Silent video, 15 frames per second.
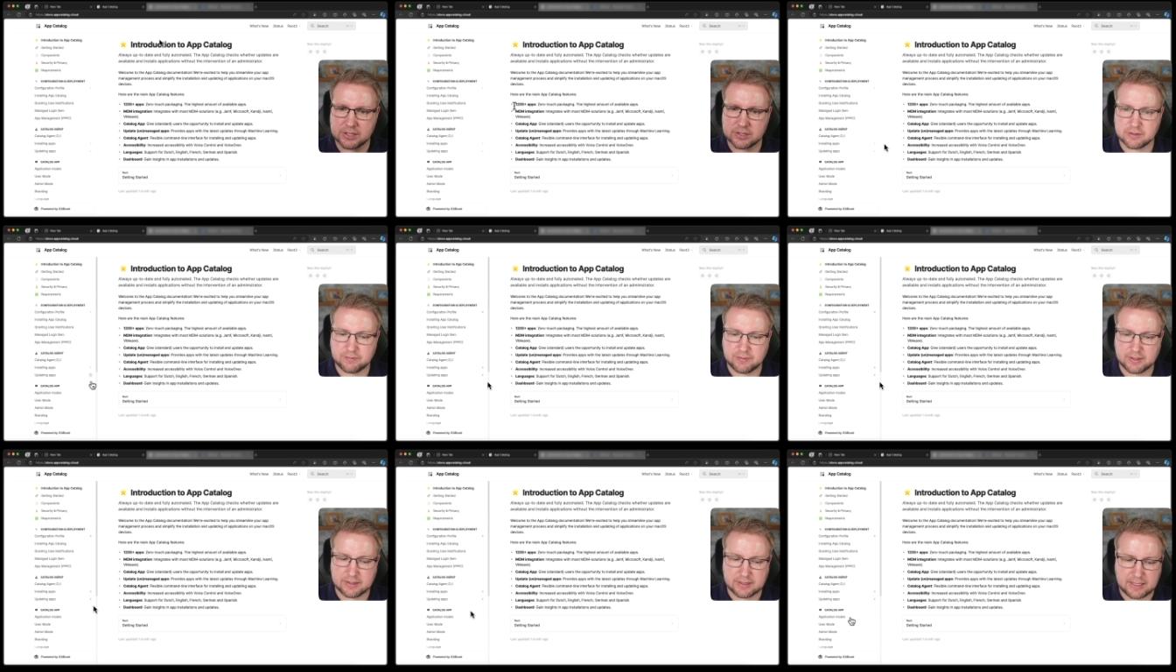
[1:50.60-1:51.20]
to
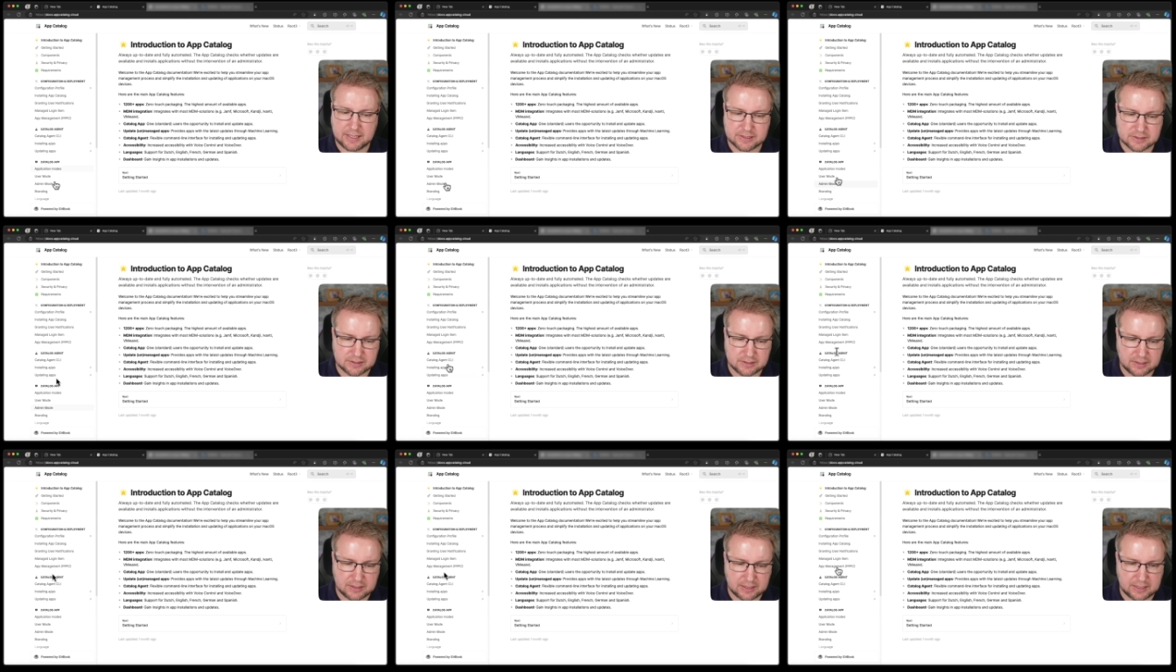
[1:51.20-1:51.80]
find that
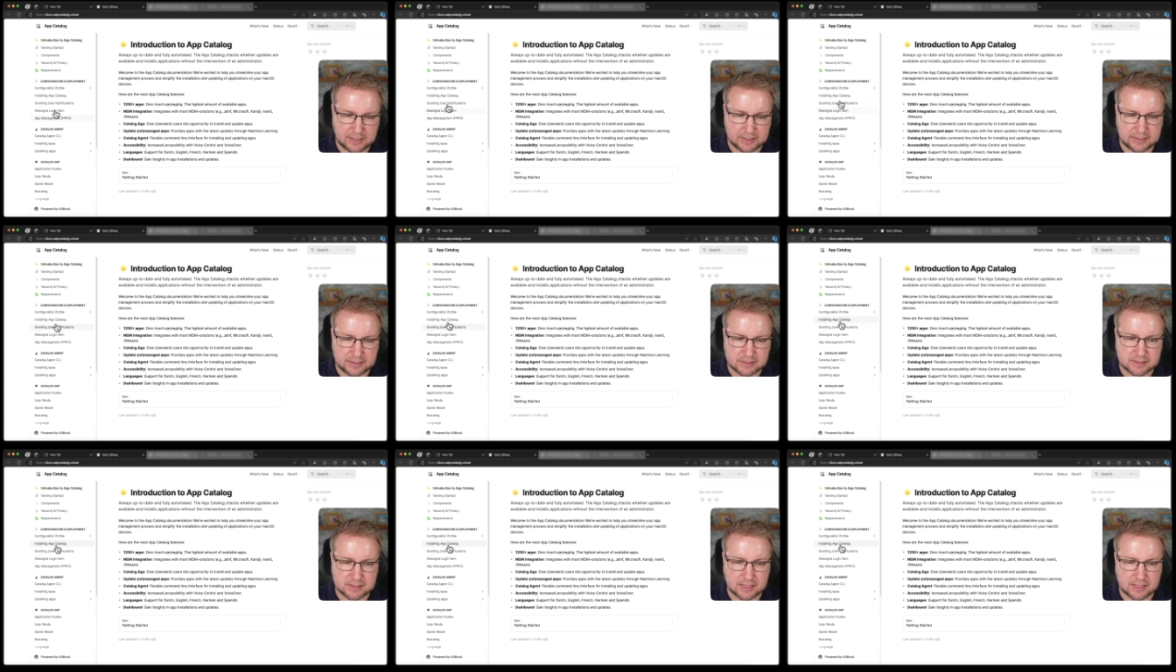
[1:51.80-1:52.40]
and it
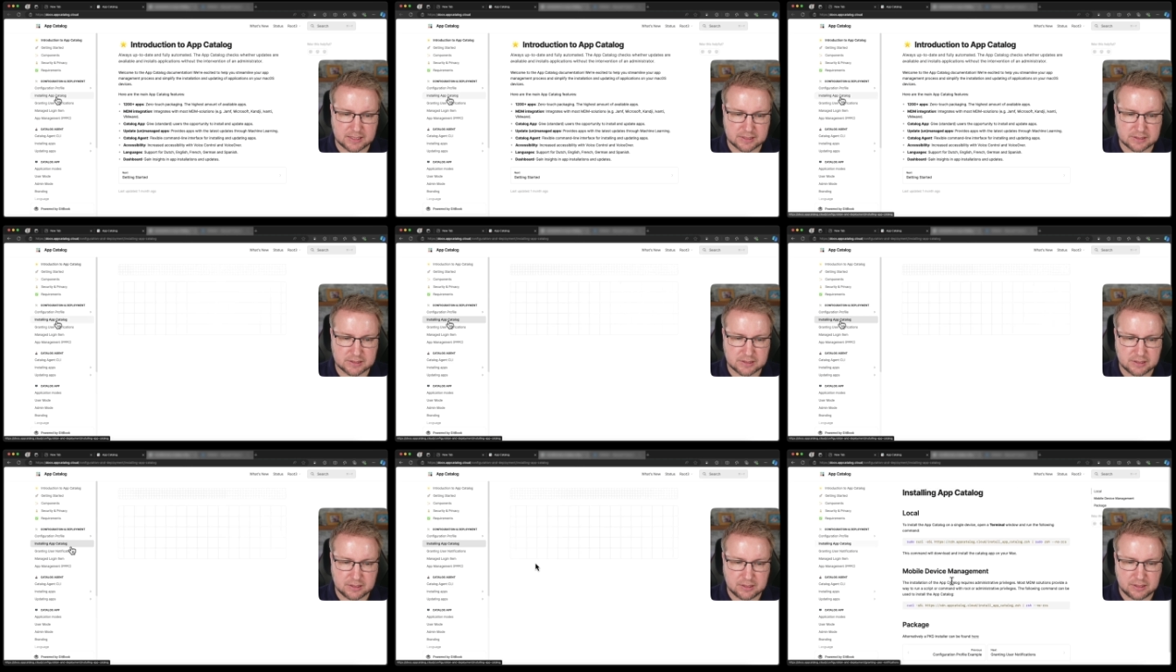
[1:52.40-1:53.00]
says
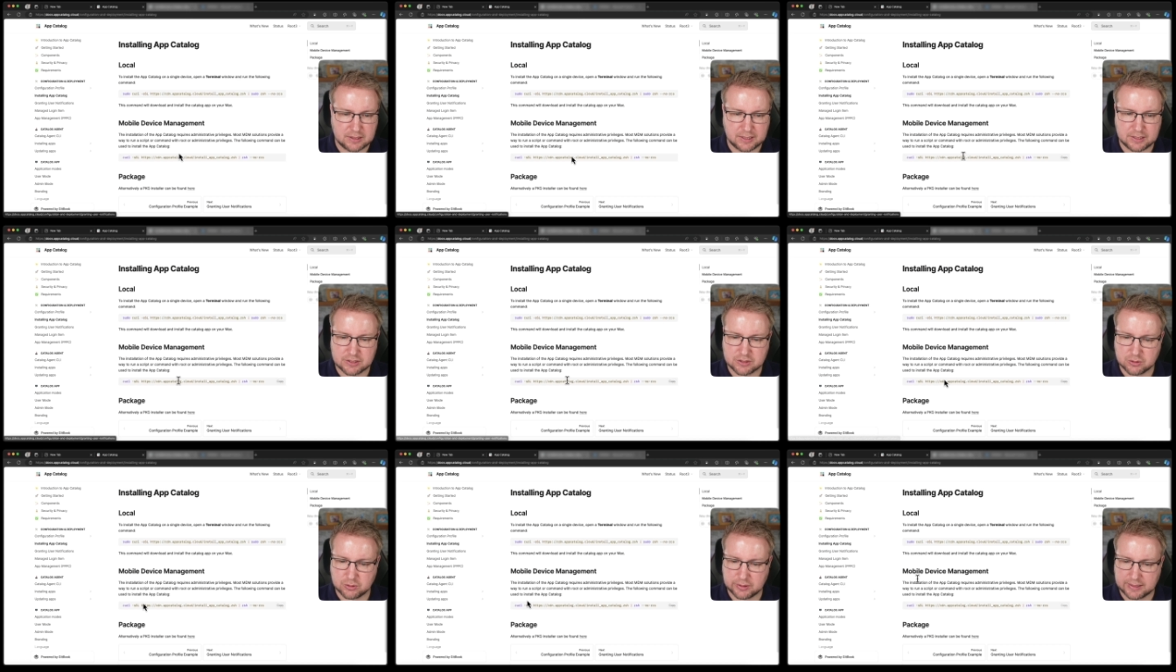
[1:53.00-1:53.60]

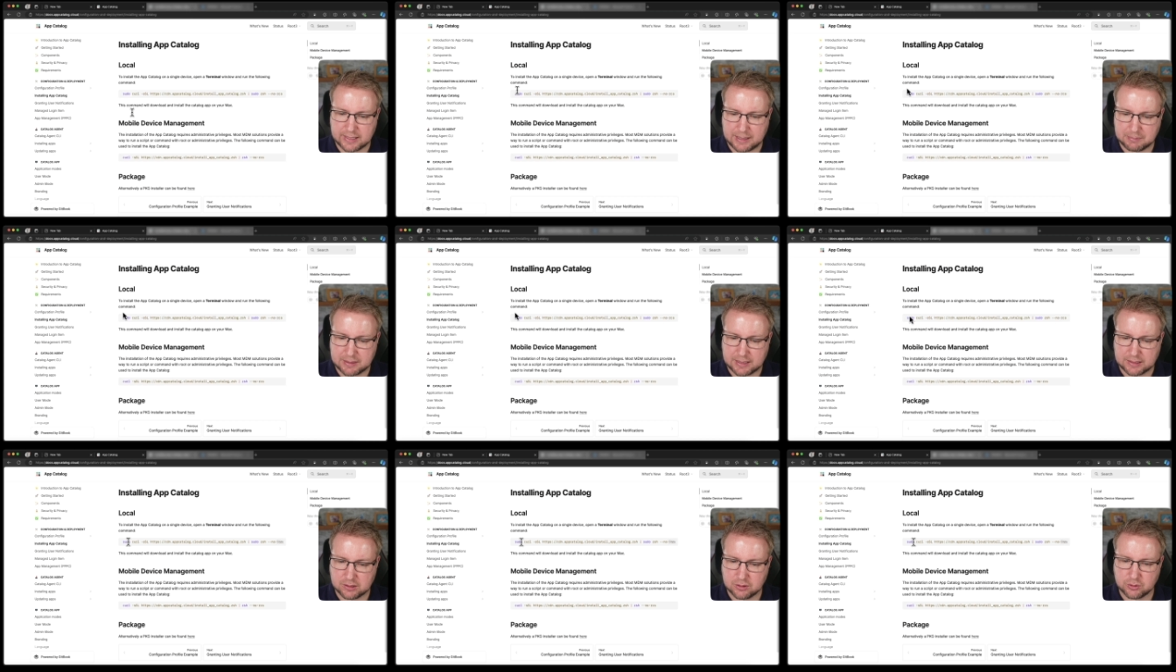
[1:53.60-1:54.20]
installing app
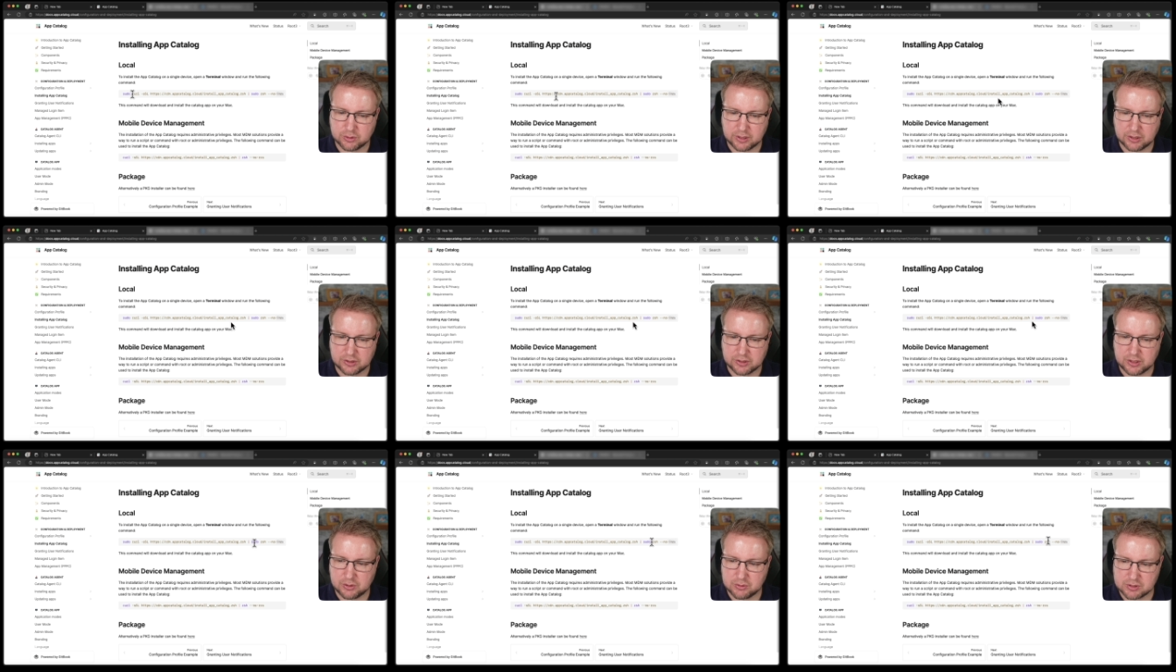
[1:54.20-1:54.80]
catalog you can
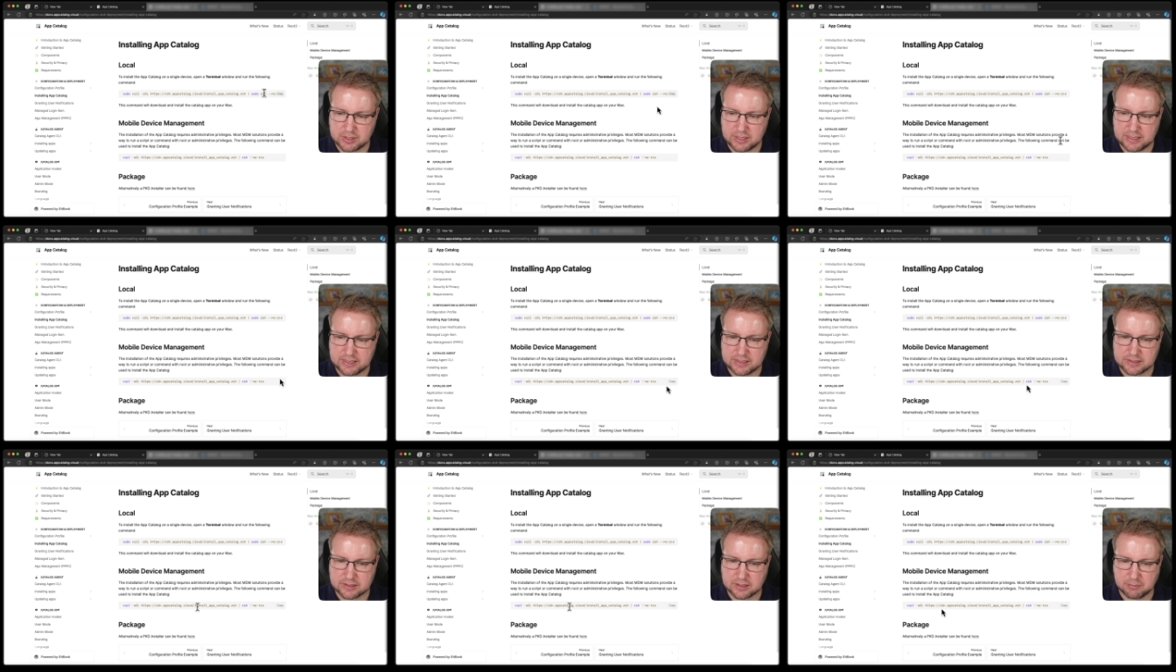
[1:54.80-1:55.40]
use these
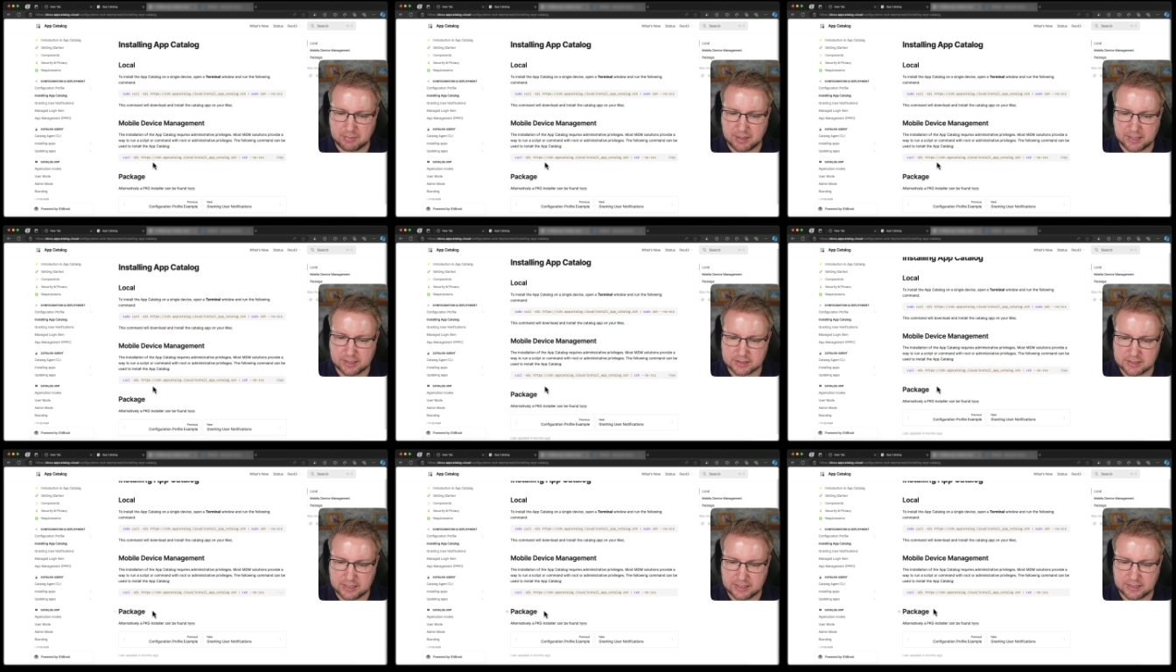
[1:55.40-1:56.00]
commands
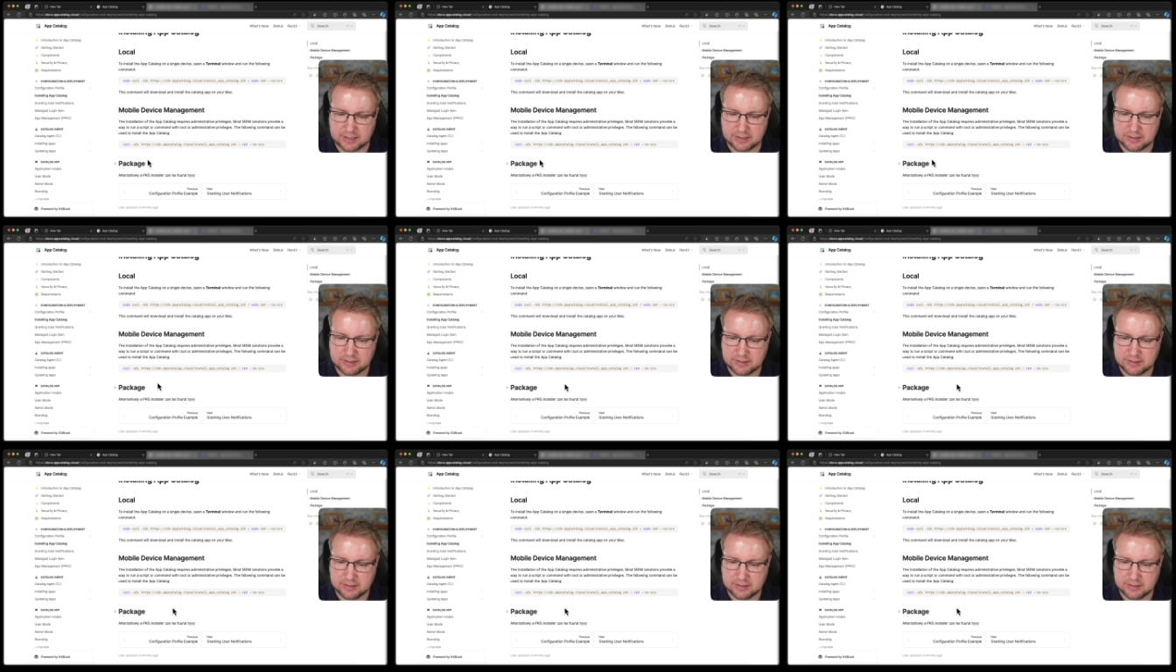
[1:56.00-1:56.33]
here